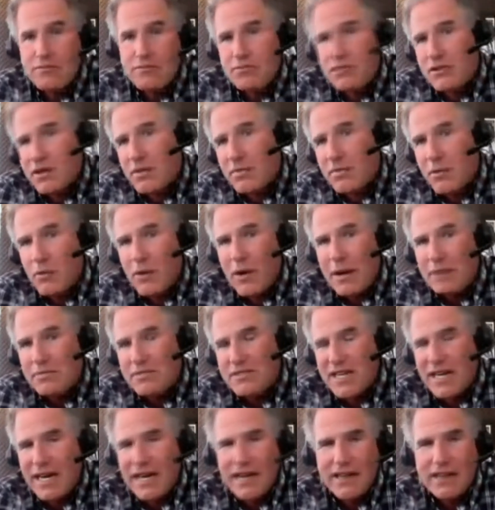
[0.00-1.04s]
put up a
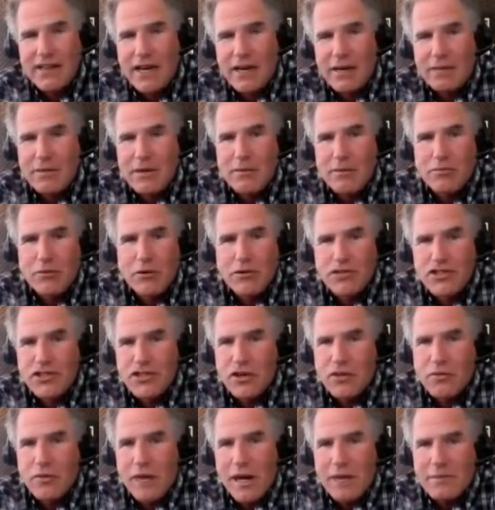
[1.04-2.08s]
website I thought it'd be a
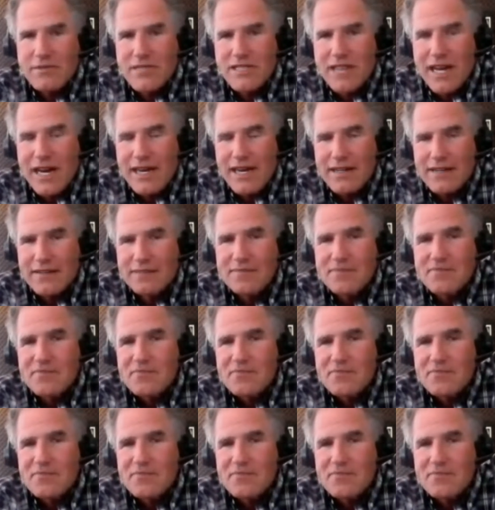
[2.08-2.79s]
brochure website and